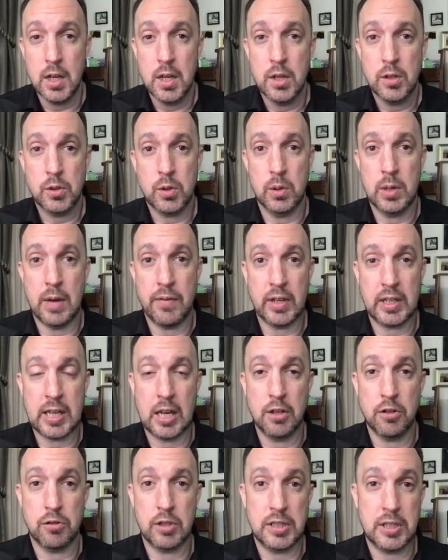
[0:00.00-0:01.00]
to another
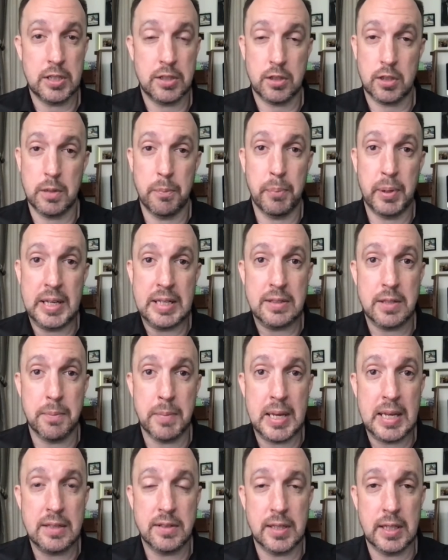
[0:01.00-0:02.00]
country just to complete a
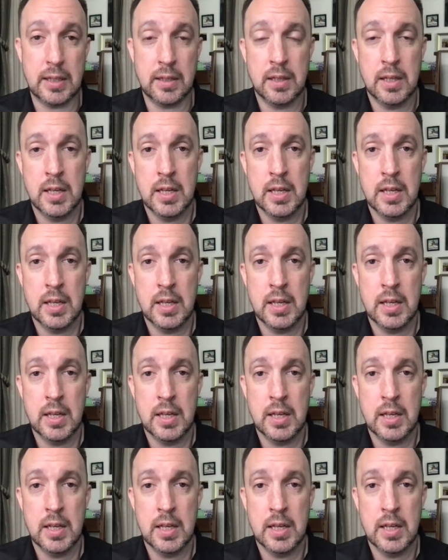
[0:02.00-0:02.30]
meeting.